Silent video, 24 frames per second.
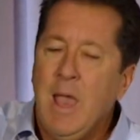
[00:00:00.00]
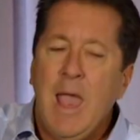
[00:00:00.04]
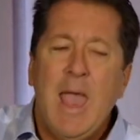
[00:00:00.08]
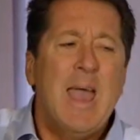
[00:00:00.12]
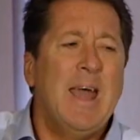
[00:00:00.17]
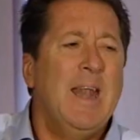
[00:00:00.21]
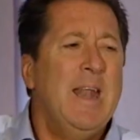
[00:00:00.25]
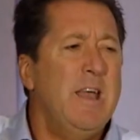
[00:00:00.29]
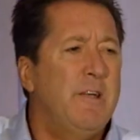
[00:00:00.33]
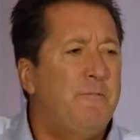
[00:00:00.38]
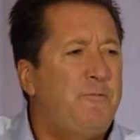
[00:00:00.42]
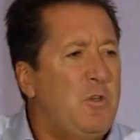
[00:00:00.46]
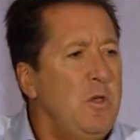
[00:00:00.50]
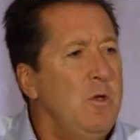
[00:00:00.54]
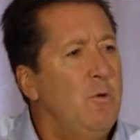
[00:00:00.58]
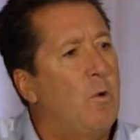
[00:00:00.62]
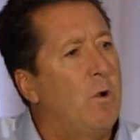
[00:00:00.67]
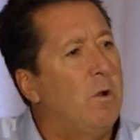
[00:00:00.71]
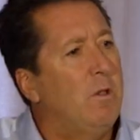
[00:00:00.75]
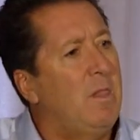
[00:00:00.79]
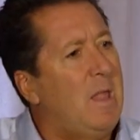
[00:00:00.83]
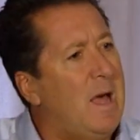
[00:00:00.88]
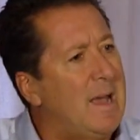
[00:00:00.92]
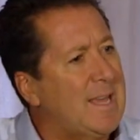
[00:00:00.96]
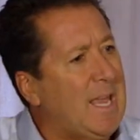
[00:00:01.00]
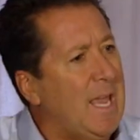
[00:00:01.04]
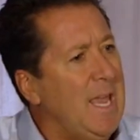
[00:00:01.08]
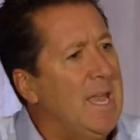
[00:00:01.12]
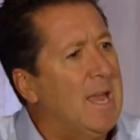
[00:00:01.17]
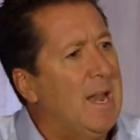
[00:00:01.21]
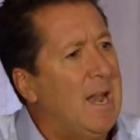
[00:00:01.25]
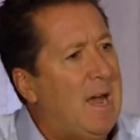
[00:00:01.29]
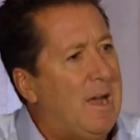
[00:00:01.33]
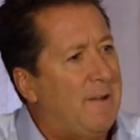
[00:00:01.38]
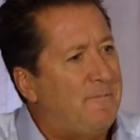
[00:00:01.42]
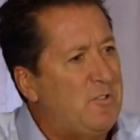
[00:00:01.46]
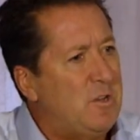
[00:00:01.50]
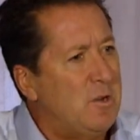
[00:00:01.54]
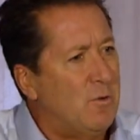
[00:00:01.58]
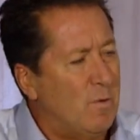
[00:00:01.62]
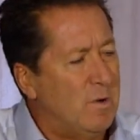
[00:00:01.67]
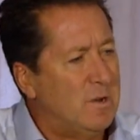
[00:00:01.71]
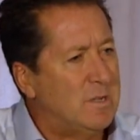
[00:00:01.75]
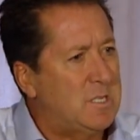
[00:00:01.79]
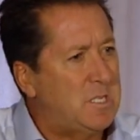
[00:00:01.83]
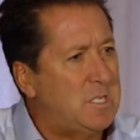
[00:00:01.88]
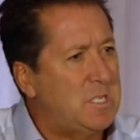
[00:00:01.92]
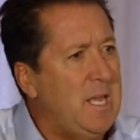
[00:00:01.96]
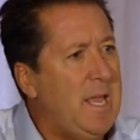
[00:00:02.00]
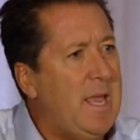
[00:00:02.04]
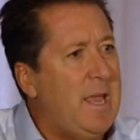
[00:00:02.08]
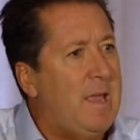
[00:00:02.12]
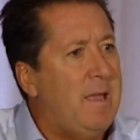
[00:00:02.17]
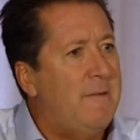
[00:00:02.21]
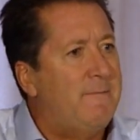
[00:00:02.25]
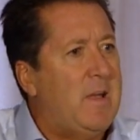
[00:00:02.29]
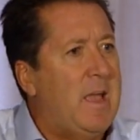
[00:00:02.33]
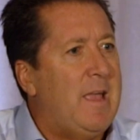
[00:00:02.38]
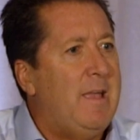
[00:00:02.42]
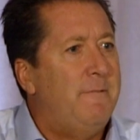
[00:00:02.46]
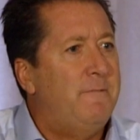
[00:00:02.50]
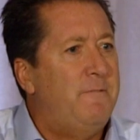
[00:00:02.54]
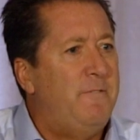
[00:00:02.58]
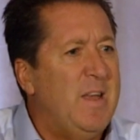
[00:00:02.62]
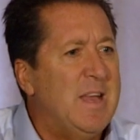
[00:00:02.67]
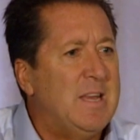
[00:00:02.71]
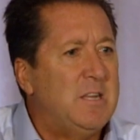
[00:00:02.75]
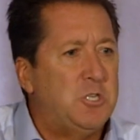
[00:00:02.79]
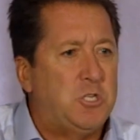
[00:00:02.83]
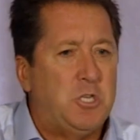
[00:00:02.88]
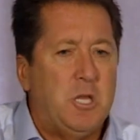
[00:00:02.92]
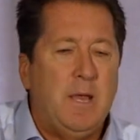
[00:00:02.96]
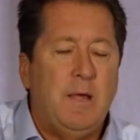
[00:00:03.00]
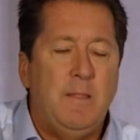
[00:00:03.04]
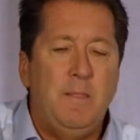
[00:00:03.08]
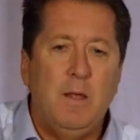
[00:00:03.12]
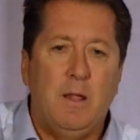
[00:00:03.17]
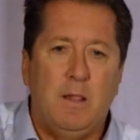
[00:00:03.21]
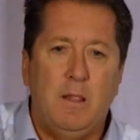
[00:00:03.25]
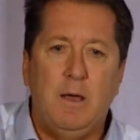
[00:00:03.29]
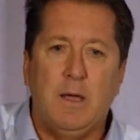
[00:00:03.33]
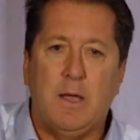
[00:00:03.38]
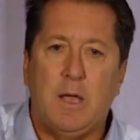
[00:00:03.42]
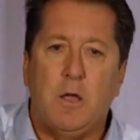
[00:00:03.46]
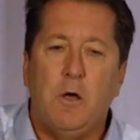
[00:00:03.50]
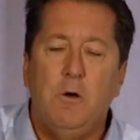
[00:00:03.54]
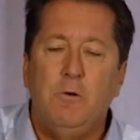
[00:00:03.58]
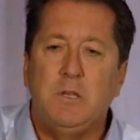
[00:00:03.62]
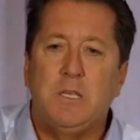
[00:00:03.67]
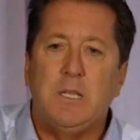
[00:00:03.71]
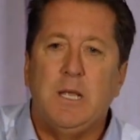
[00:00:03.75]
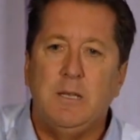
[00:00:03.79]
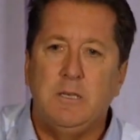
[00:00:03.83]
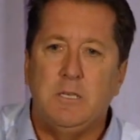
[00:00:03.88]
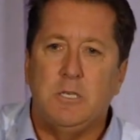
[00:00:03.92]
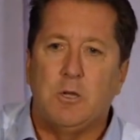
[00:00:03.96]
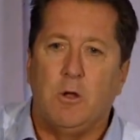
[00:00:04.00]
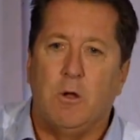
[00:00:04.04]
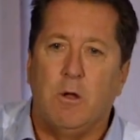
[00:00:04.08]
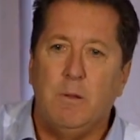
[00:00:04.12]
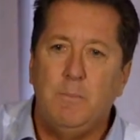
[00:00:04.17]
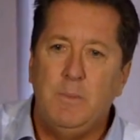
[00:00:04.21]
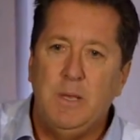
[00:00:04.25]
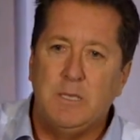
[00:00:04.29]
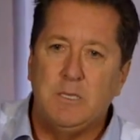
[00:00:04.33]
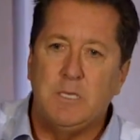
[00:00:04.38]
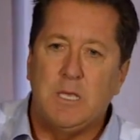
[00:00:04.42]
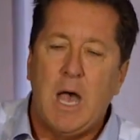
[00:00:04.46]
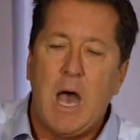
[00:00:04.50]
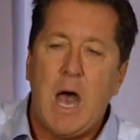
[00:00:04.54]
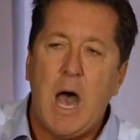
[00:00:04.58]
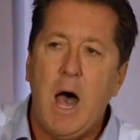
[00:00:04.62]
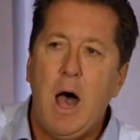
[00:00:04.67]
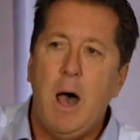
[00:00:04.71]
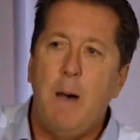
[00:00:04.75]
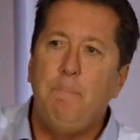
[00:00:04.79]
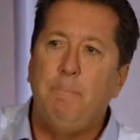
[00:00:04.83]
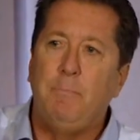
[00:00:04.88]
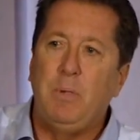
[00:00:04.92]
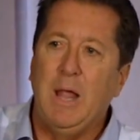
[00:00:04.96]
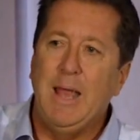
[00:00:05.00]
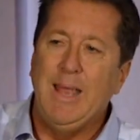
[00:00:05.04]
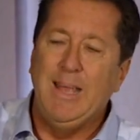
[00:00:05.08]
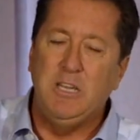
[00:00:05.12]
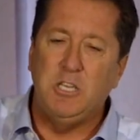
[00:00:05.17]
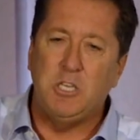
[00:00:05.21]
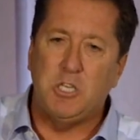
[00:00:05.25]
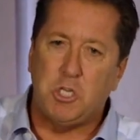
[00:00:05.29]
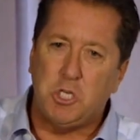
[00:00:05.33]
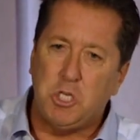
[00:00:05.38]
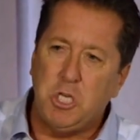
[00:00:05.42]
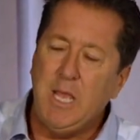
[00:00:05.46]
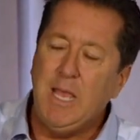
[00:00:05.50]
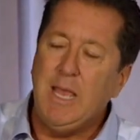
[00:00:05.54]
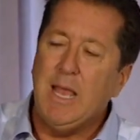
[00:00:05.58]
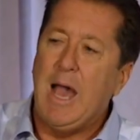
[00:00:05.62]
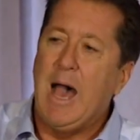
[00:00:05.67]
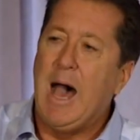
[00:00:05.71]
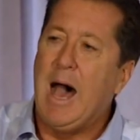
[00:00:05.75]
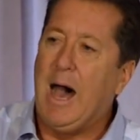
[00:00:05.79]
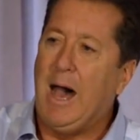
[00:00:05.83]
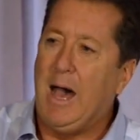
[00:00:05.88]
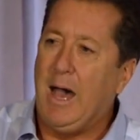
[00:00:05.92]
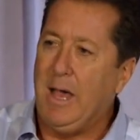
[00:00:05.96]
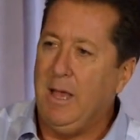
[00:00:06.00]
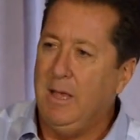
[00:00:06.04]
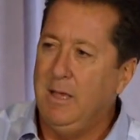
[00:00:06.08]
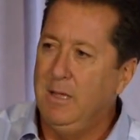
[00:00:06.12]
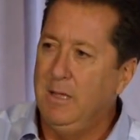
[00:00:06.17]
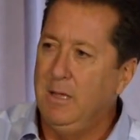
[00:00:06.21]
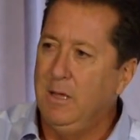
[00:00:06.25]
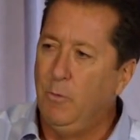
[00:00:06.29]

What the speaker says: And if you were lucky enough to receive a vision, the Lakota term is hamble chia,